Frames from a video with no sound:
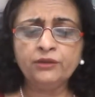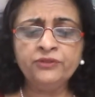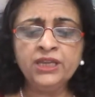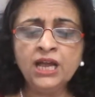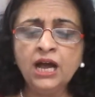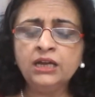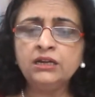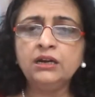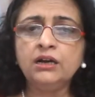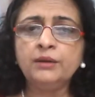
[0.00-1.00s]
we
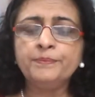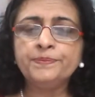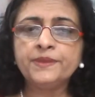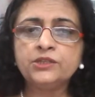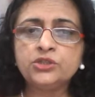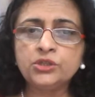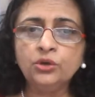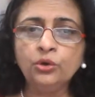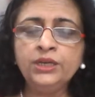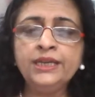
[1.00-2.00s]
are
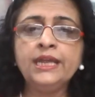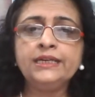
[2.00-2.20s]
slowly